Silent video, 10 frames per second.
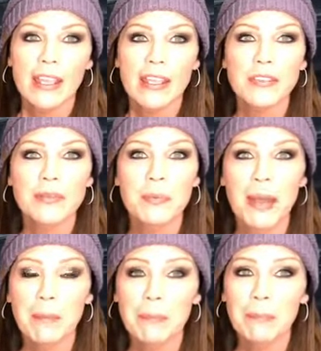It's
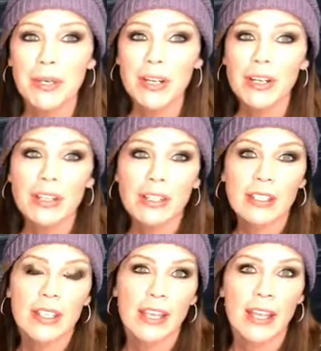my
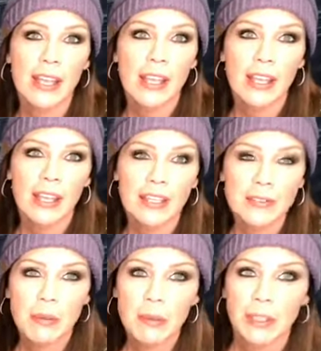birthday,
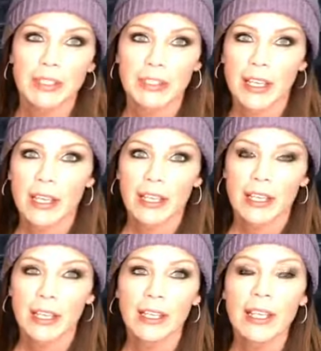it's my
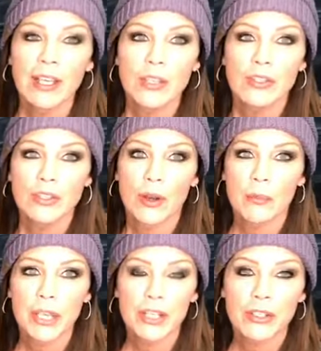birthday. So
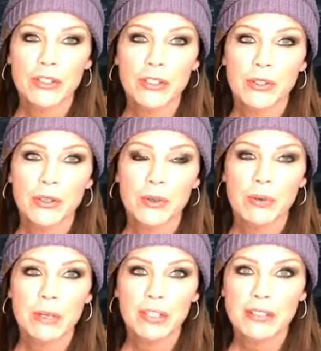I'm here
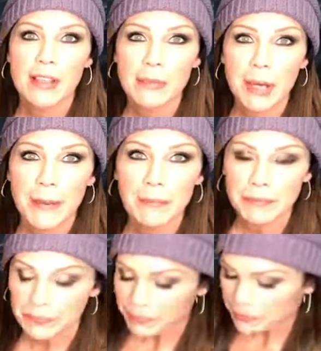to celebrate.
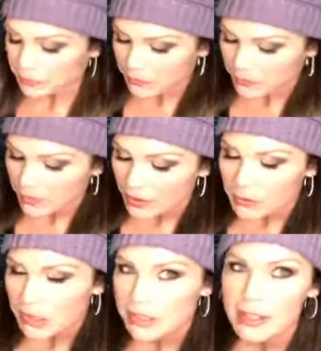
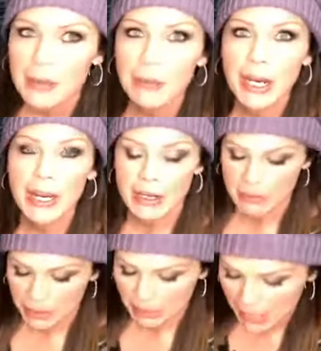I'm here to celebrate, I'm
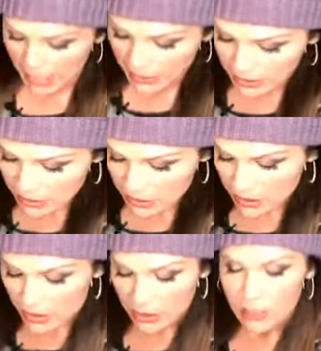here to paint.
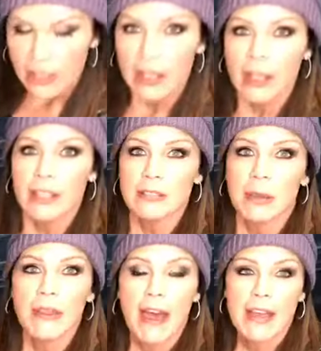It's
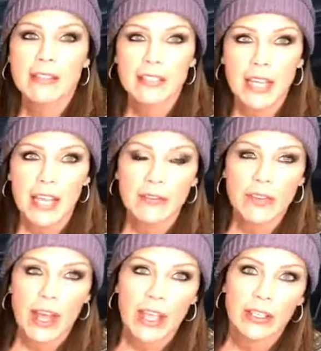my last day of
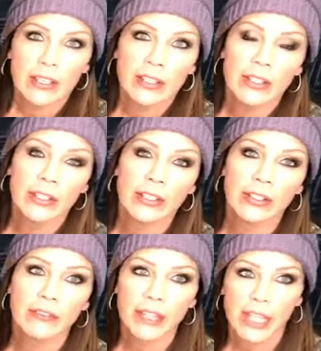like
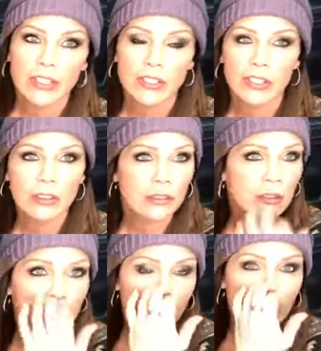vacation,
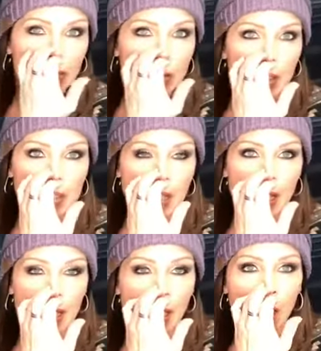I guess you can
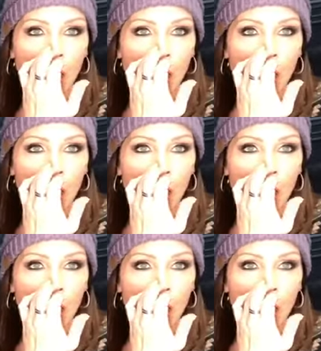say.